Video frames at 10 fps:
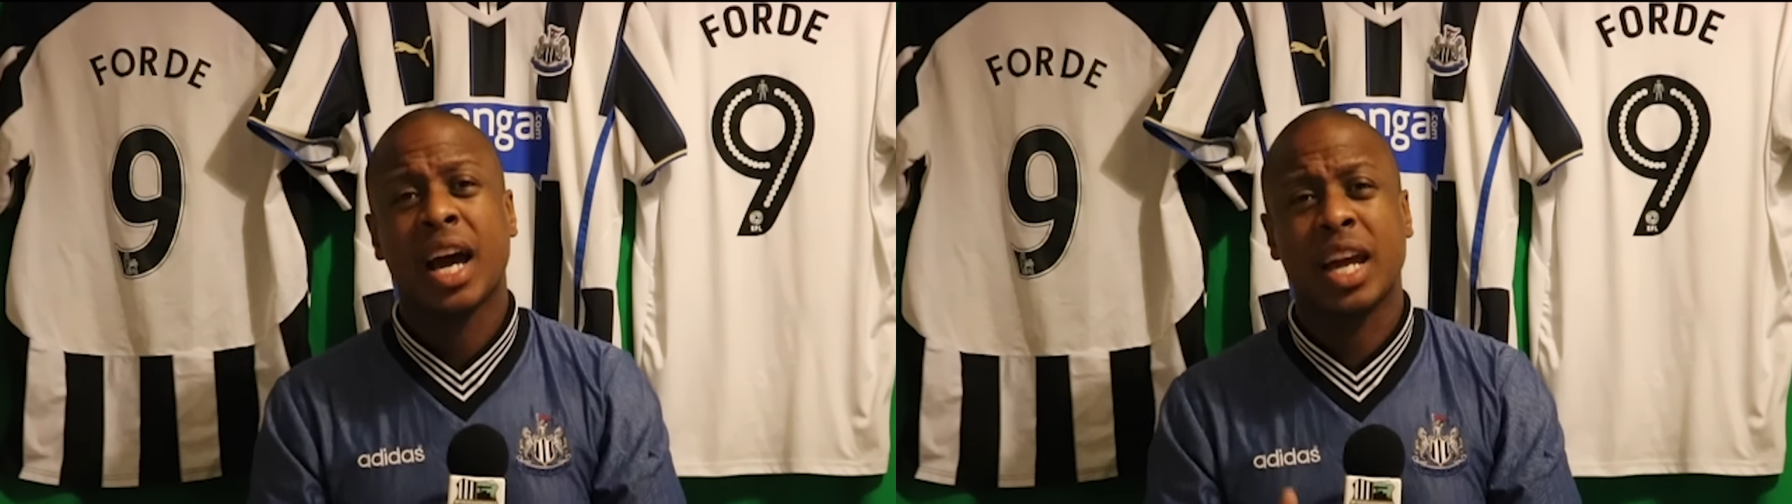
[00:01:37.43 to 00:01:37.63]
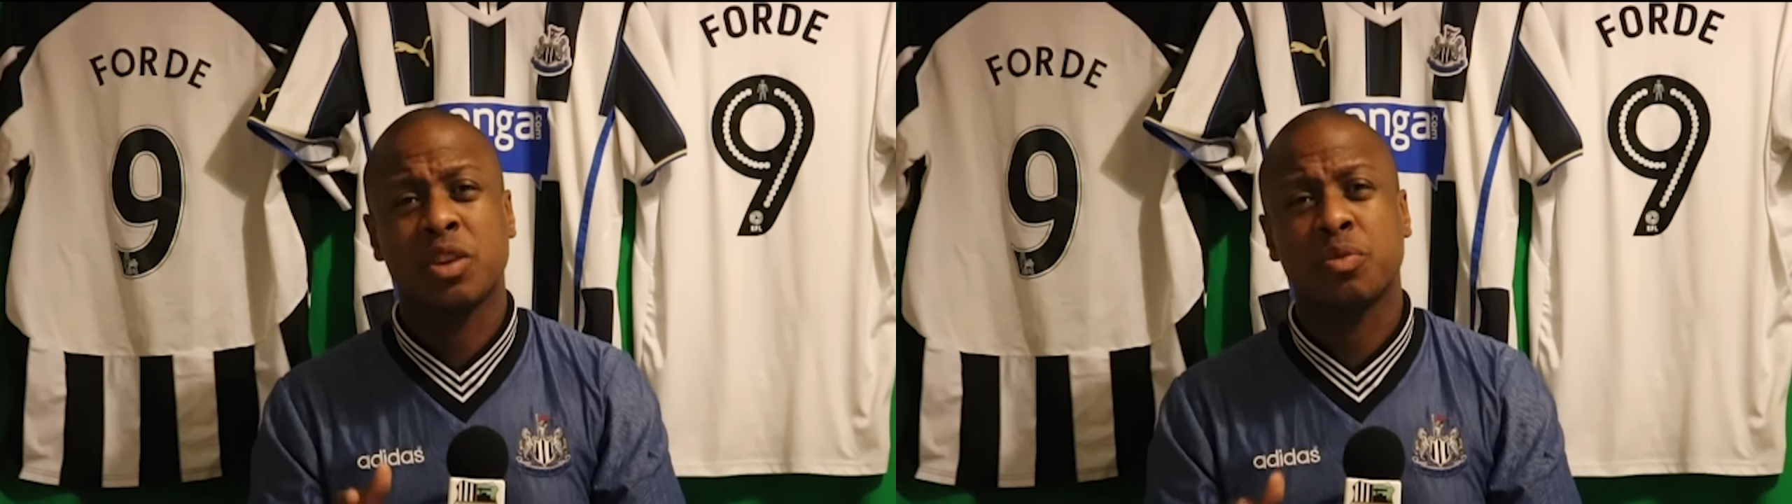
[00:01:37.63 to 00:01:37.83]

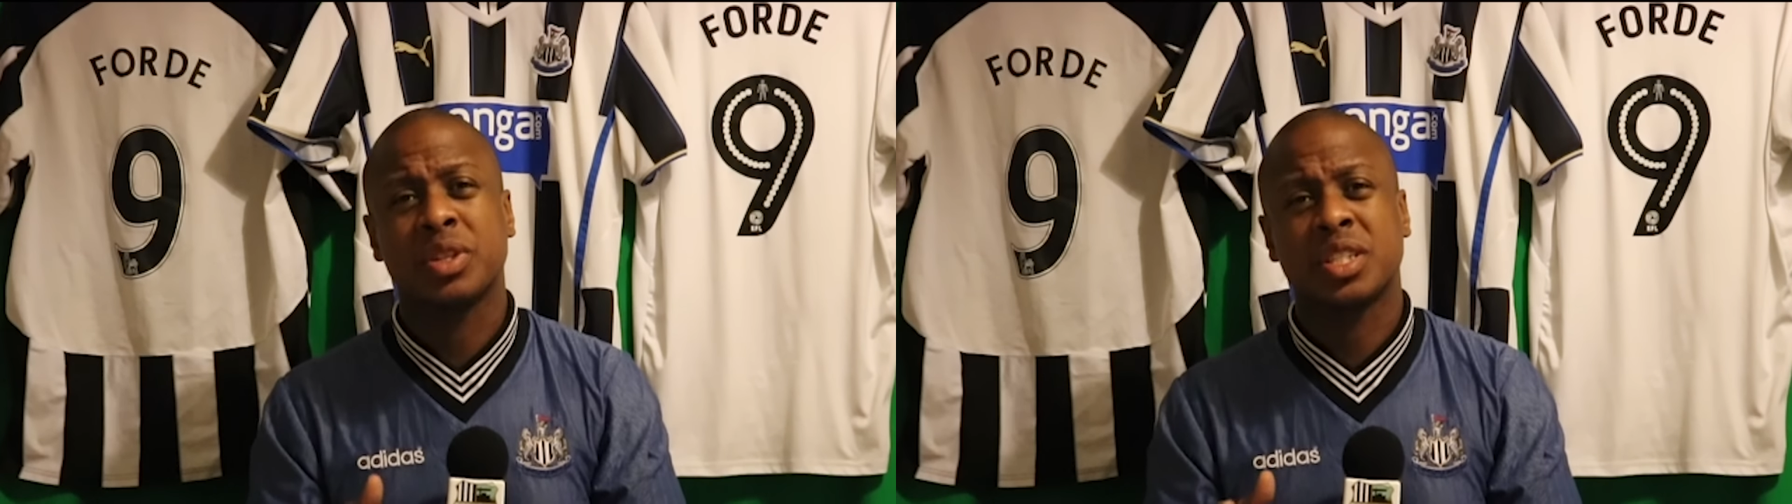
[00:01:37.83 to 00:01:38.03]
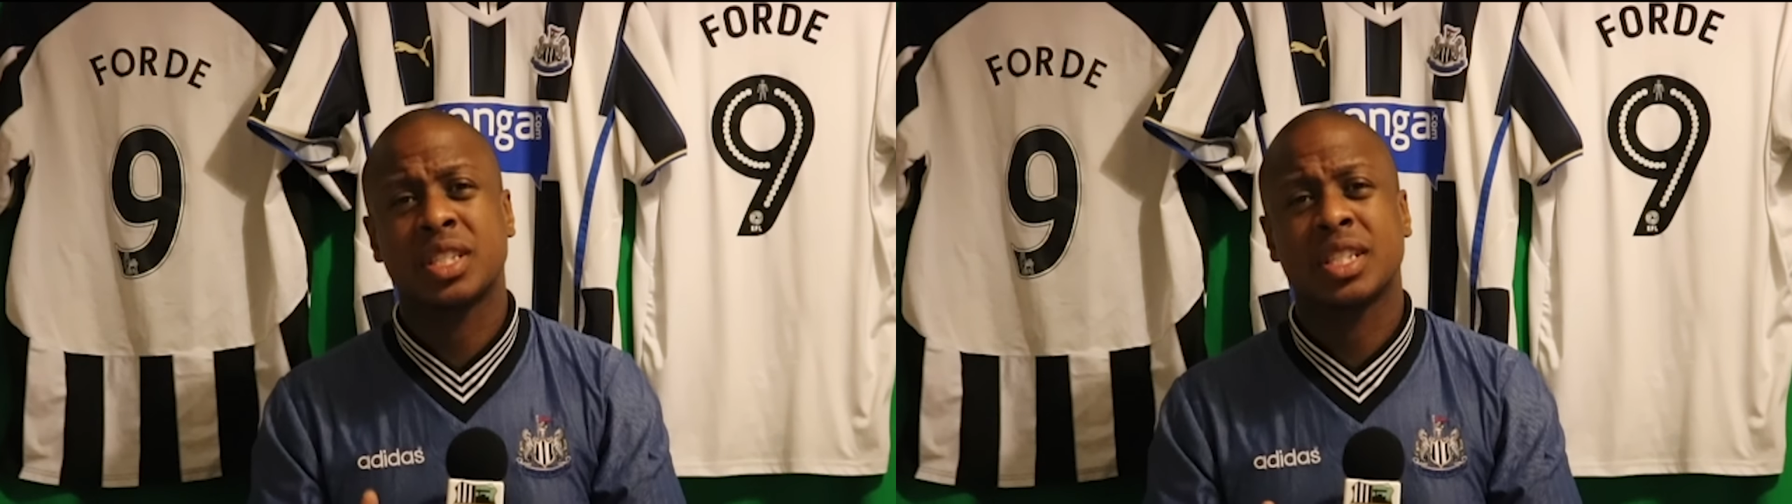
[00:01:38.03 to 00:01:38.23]
and he'll
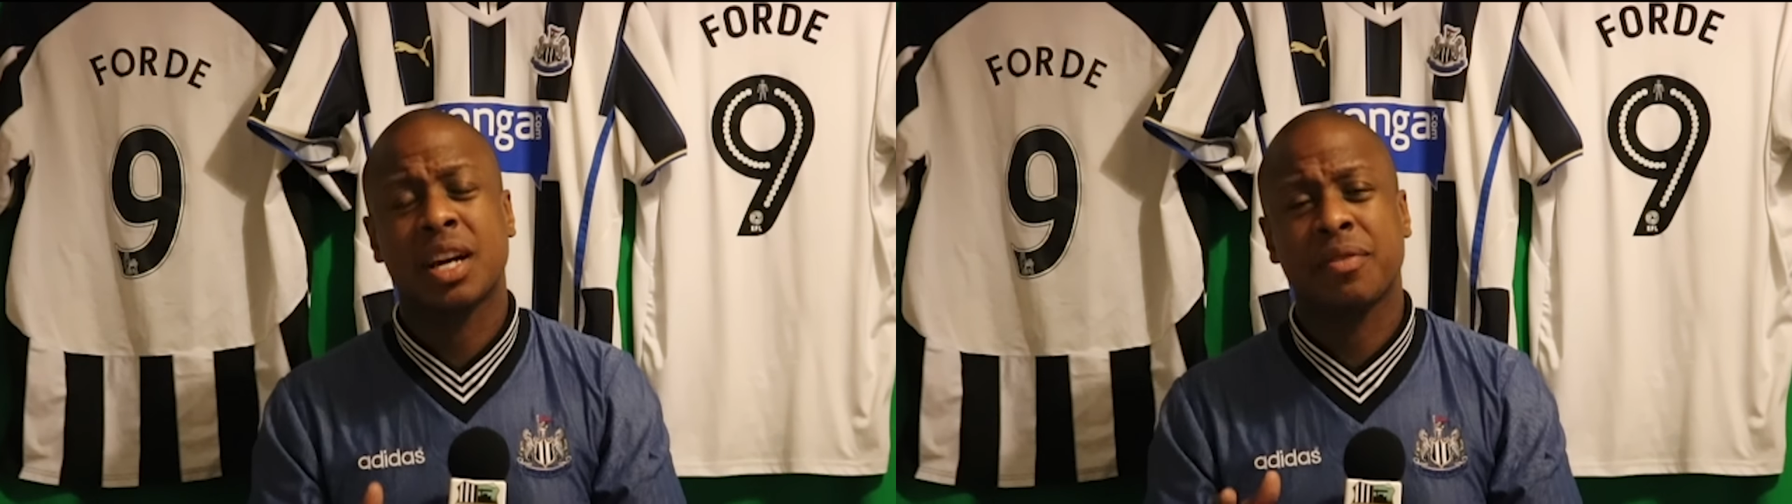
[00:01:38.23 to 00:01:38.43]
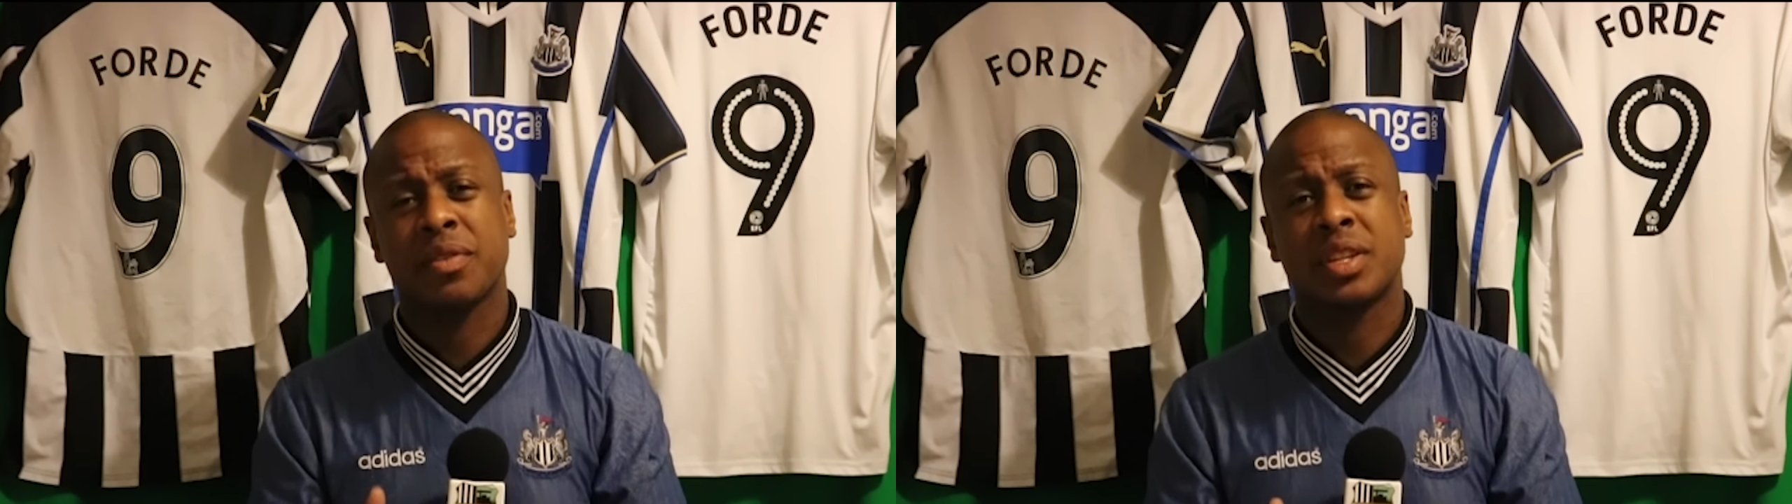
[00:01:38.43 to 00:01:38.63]
be sitting
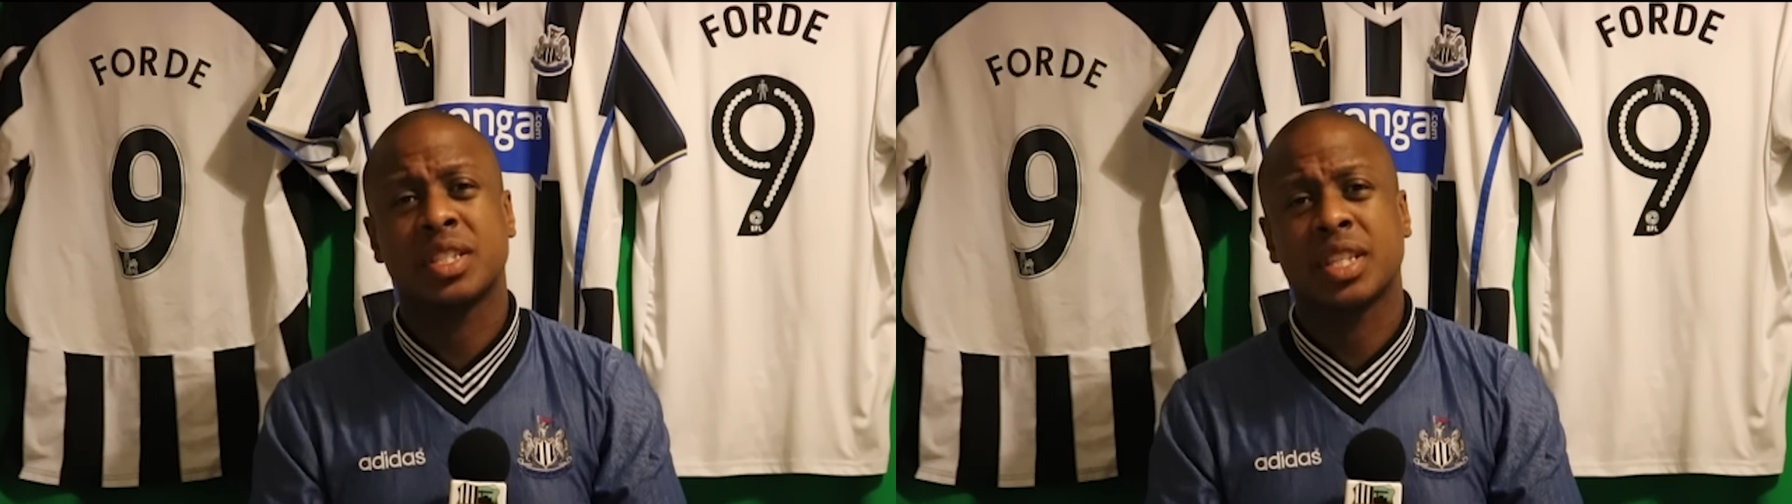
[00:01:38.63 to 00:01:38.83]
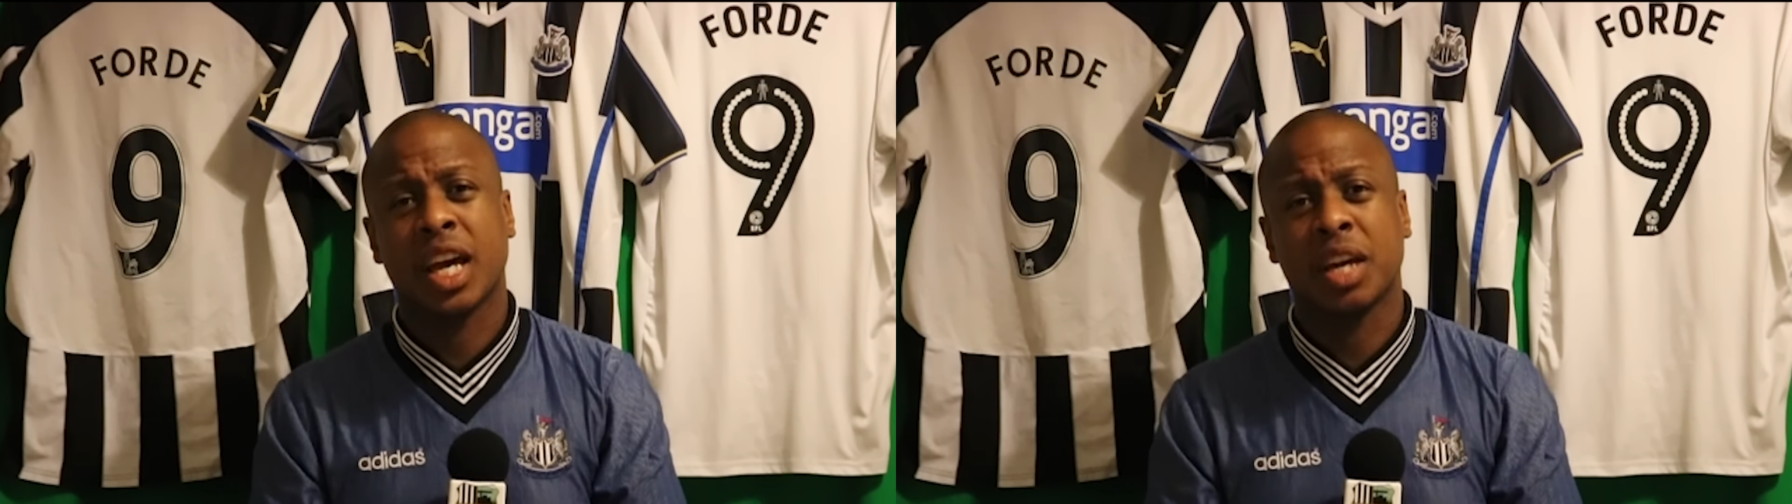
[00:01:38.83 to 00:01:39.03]
out for
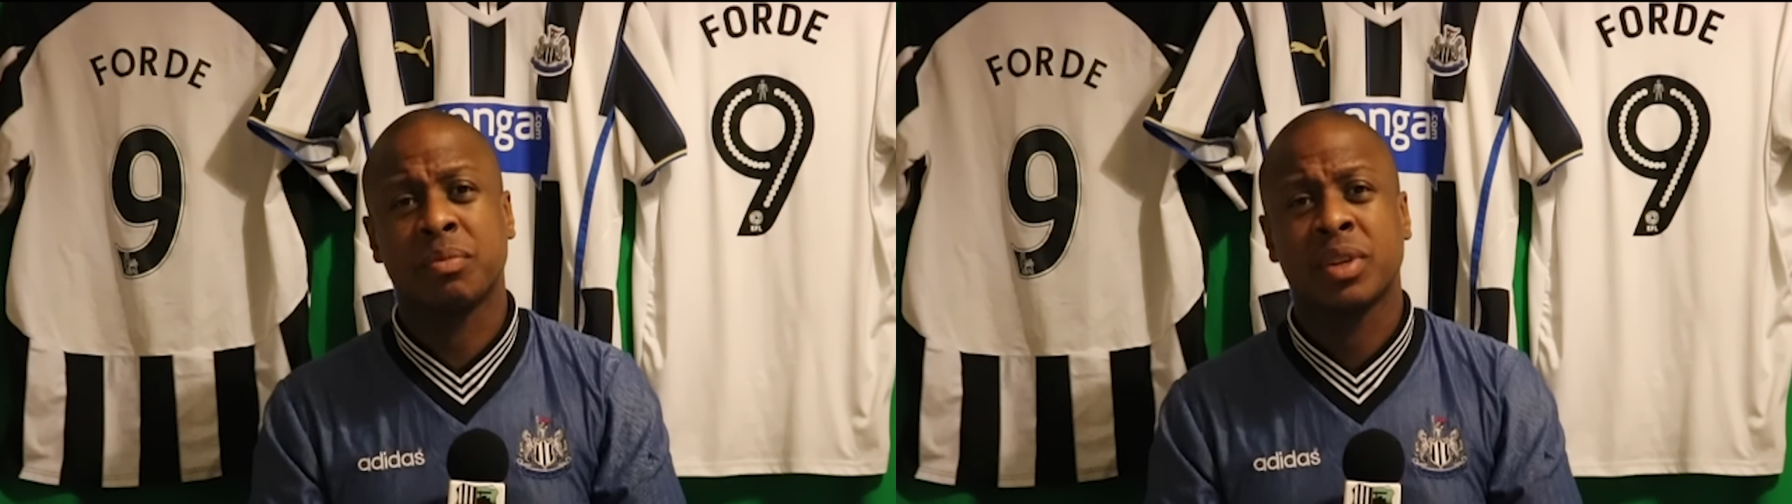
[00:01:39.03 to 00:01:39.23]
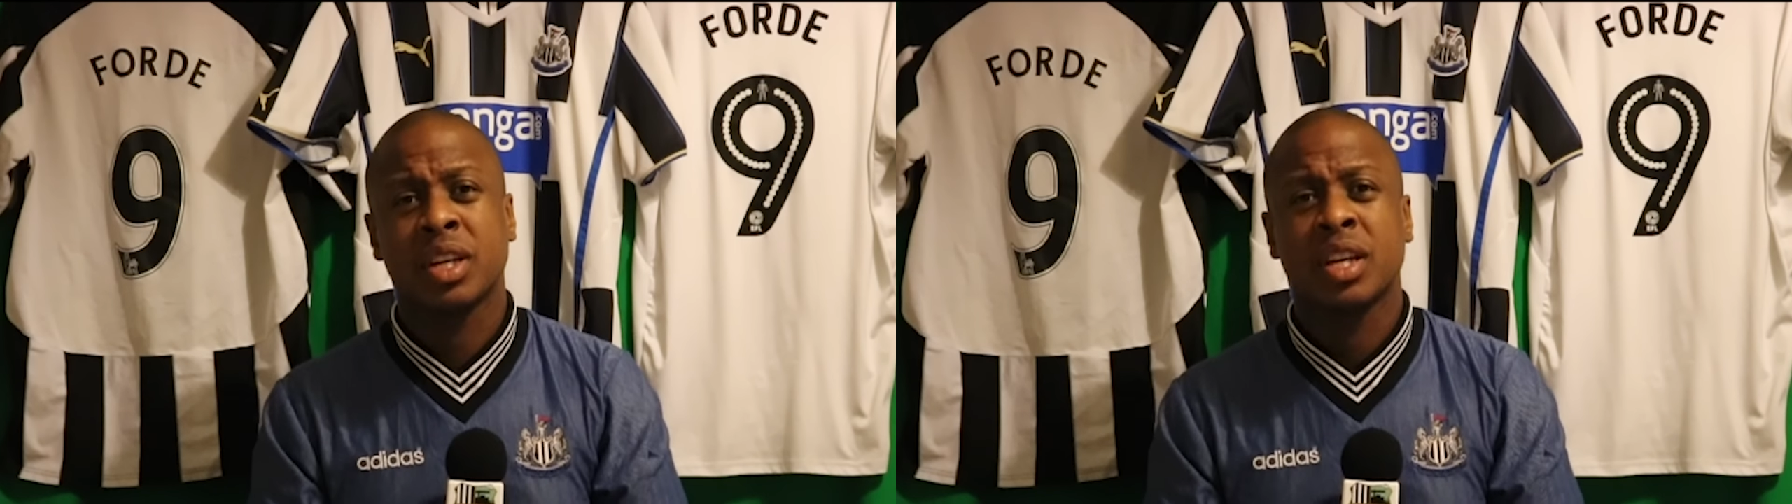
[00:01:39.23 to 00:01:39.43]
this game.